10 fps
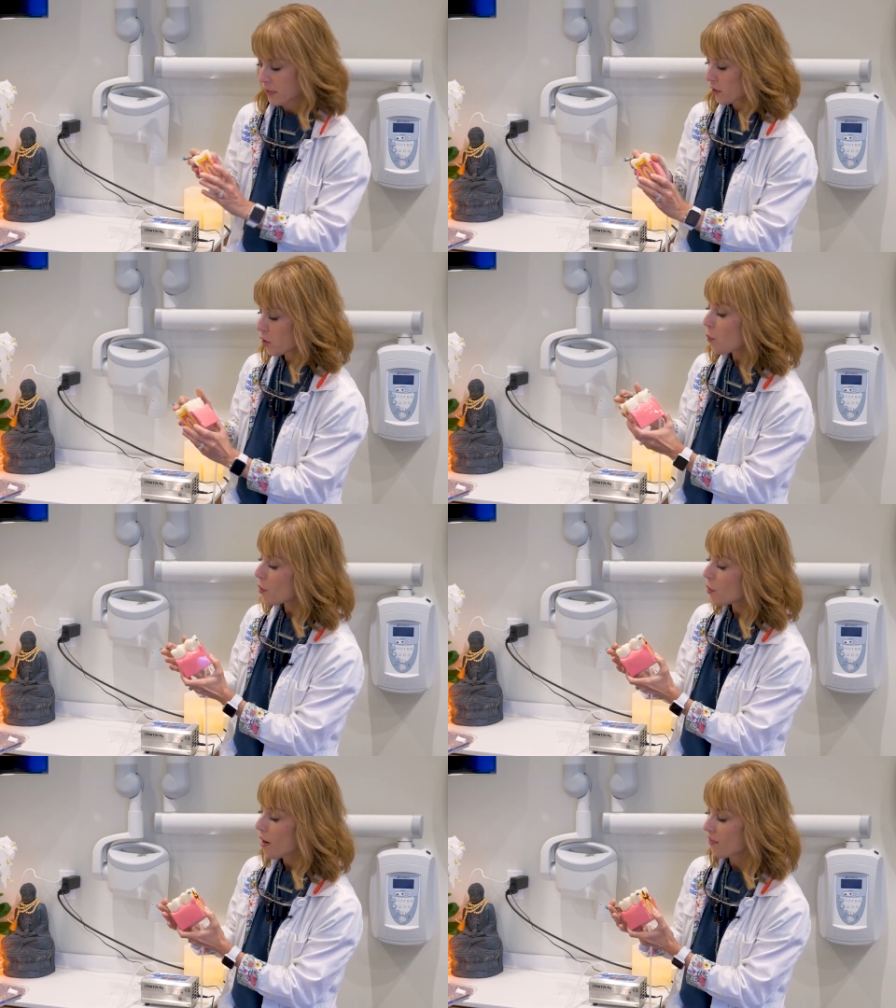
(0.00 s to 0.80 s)
So
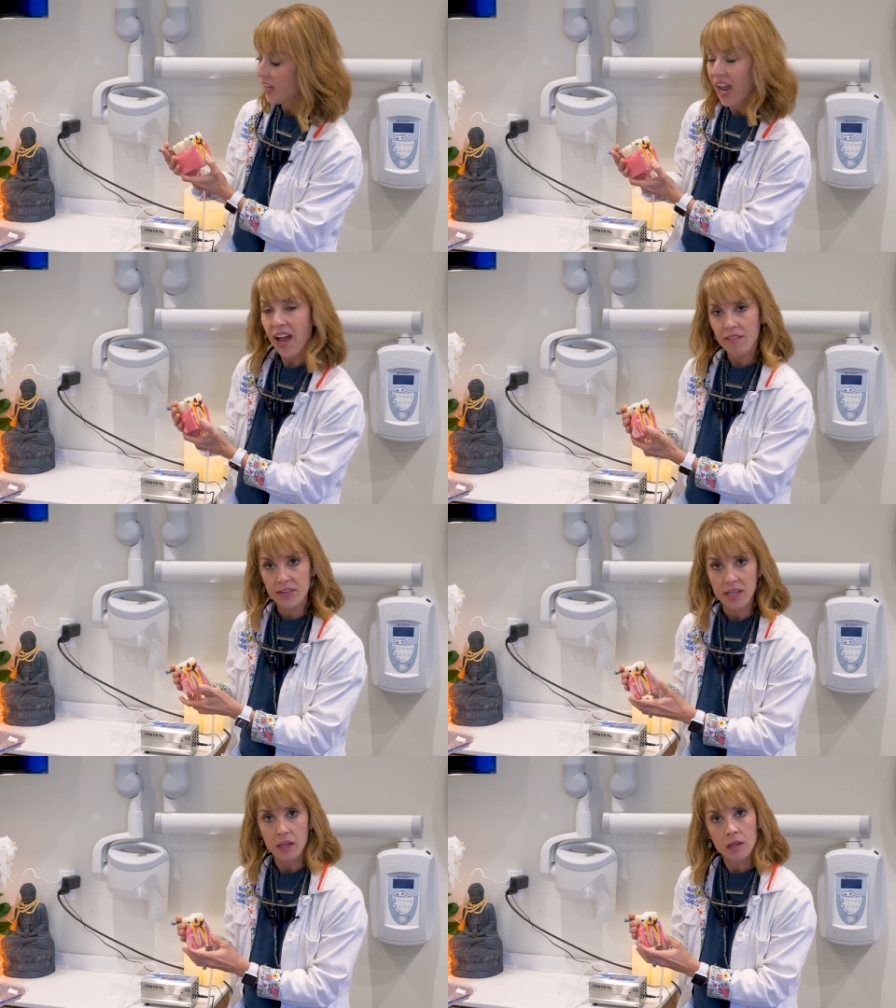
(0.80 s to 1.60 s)
when you have a
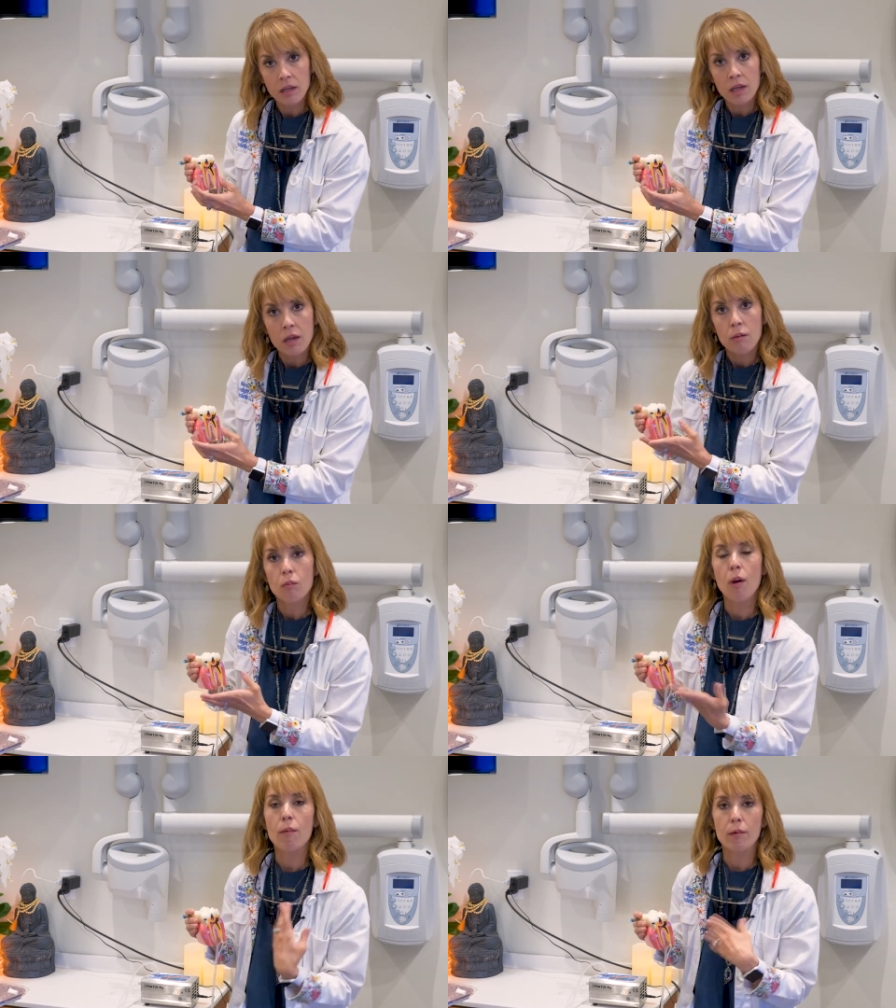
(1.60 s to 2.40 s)
cavity,
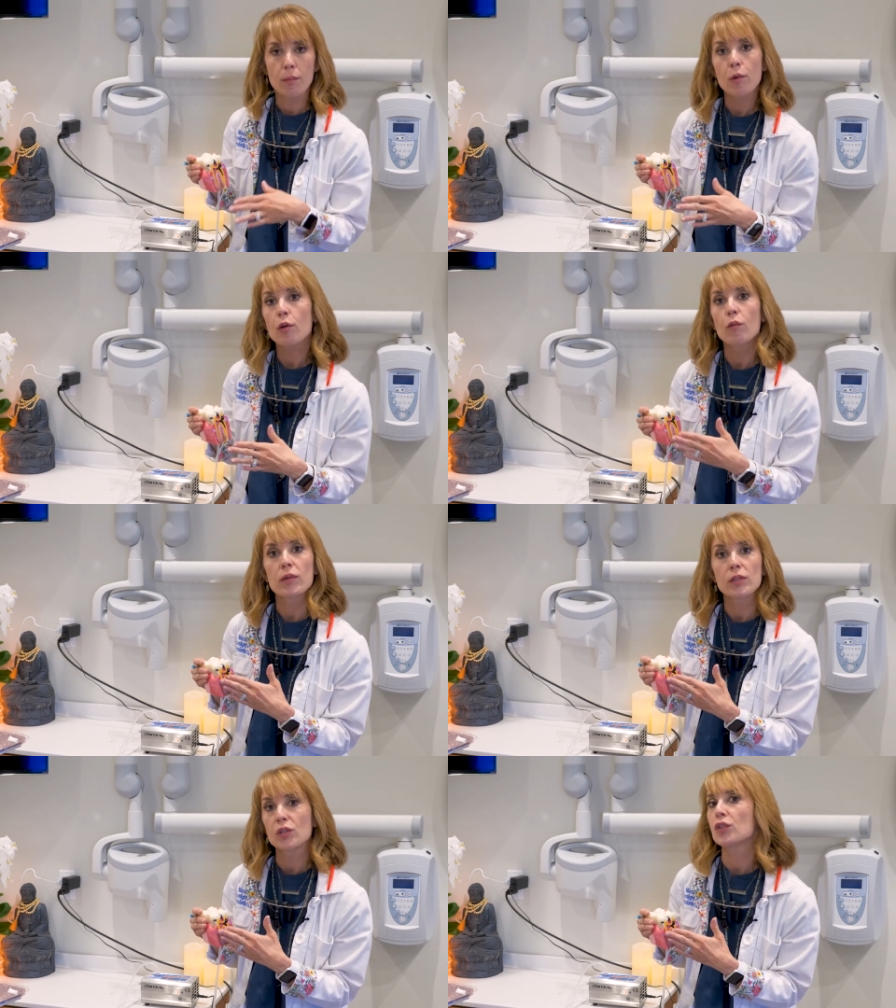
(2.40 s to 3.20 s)
what we remove
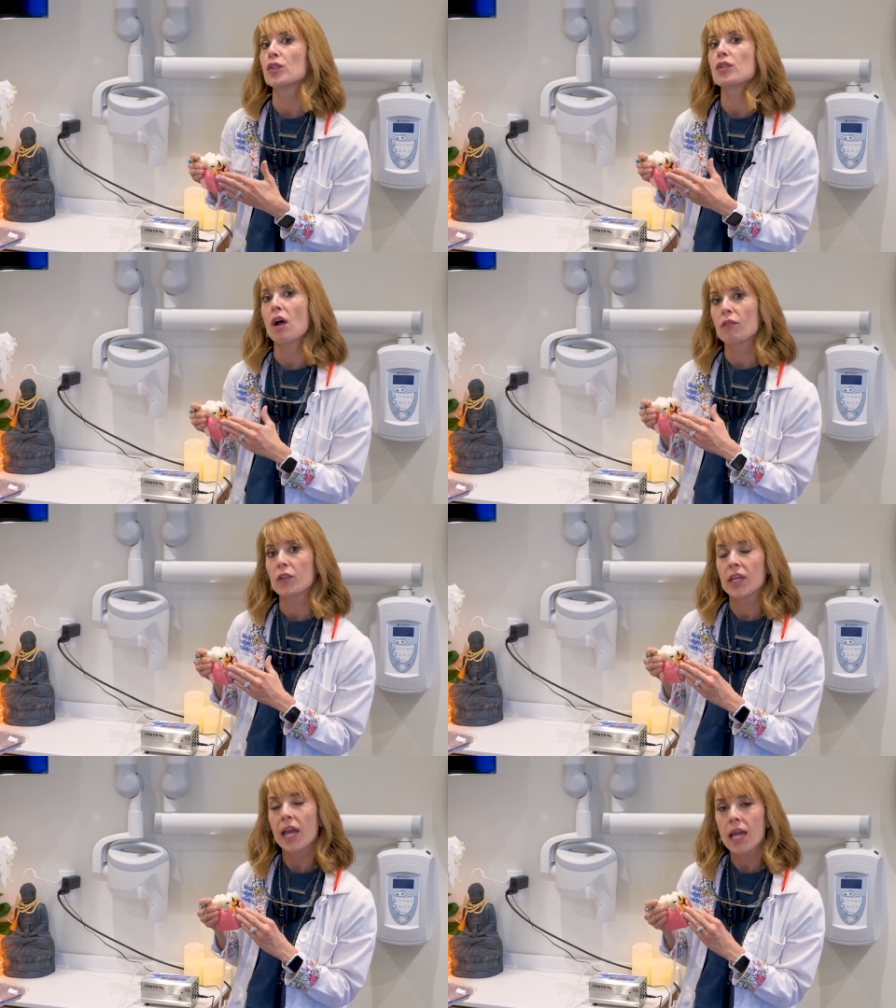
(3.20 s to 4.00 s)
is just the soft
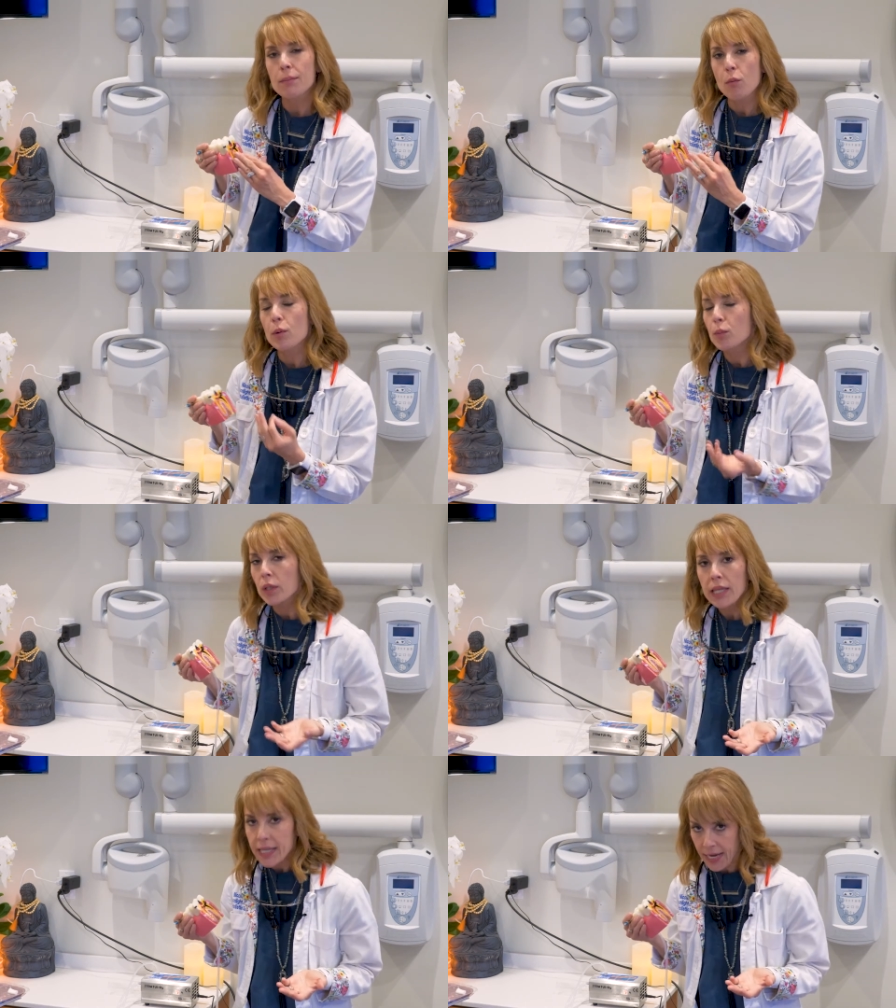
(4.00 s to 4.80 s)
decay, but we
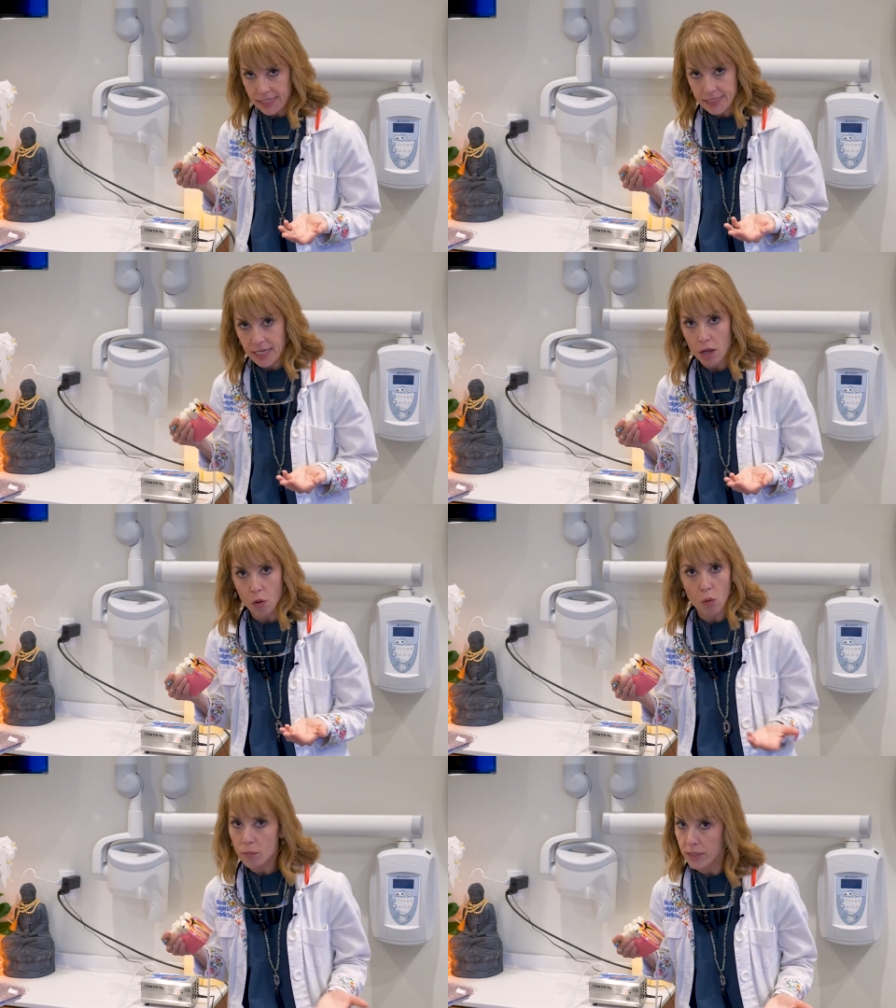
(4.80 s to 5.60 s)
really can't
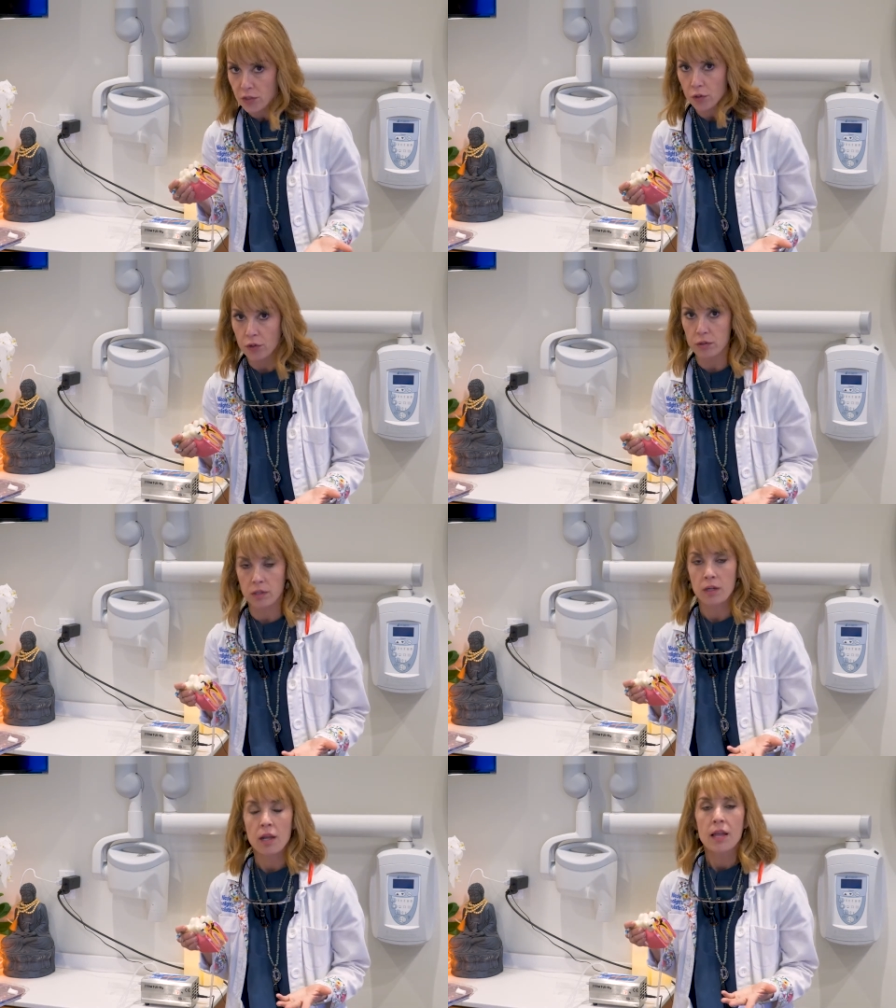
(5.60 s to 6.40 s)
tell or be
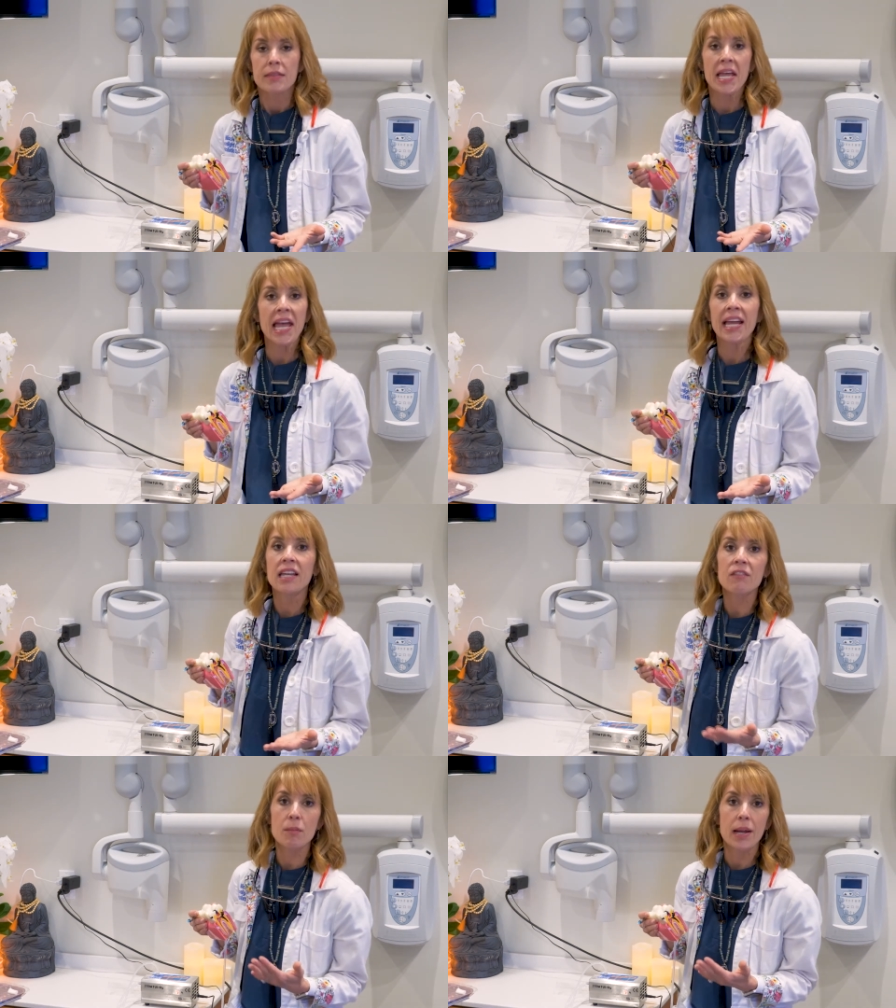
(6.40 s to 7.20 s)
certain that
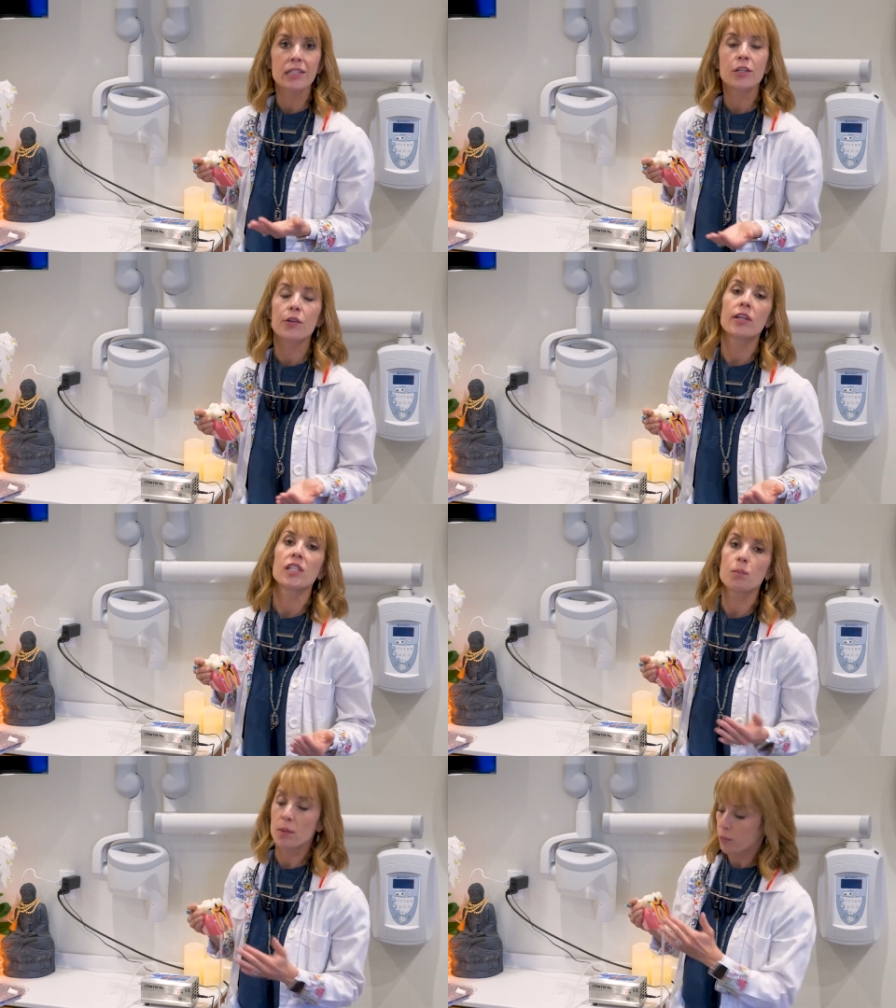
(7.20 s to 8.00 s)
any of the bacteria
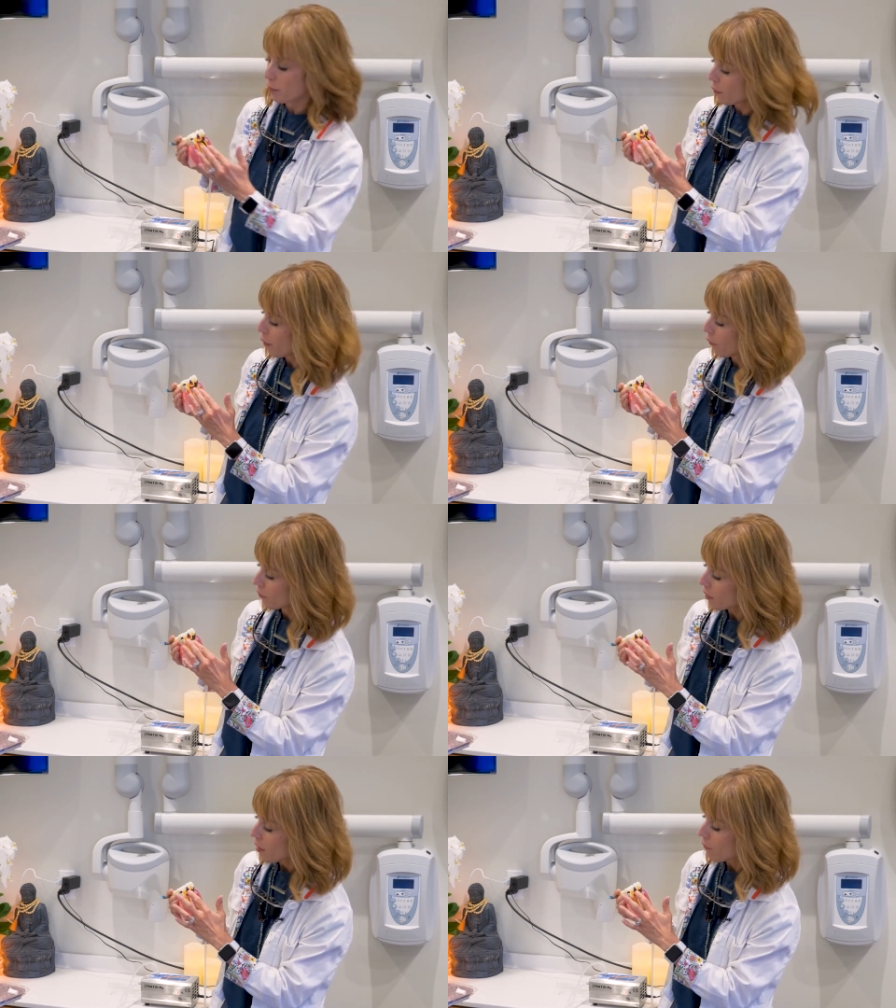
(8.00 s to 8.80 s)
has been
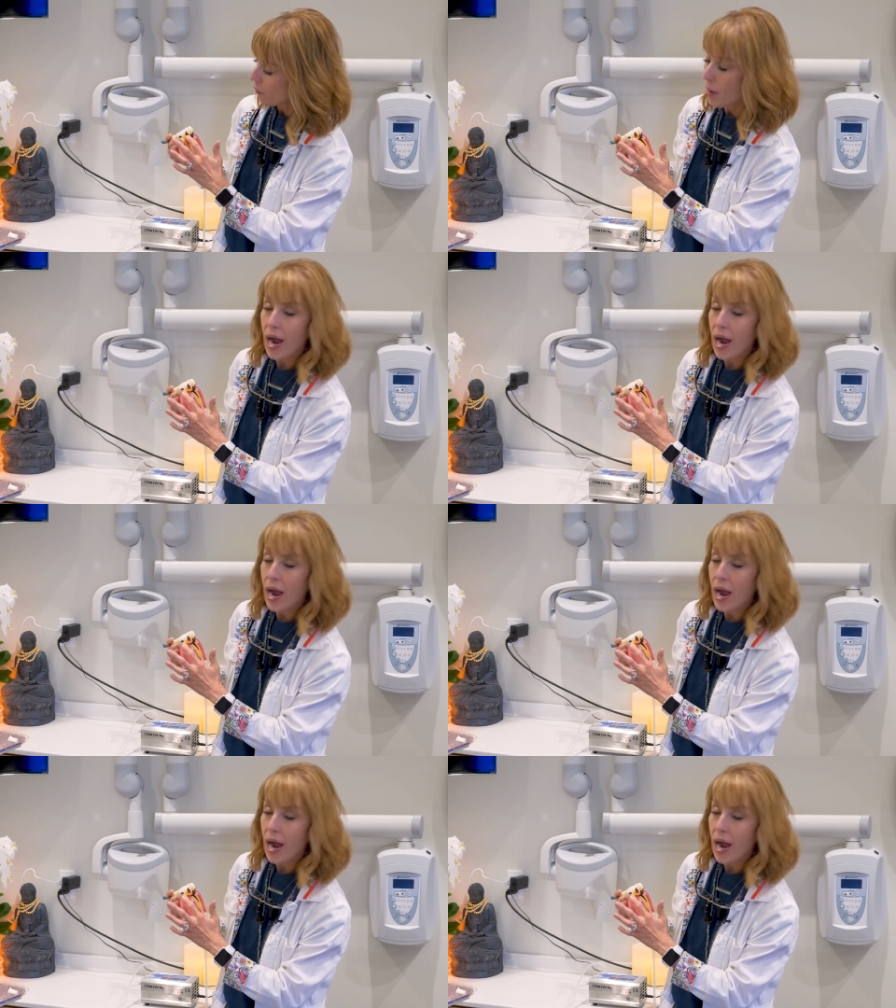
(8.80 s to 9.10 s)
removed from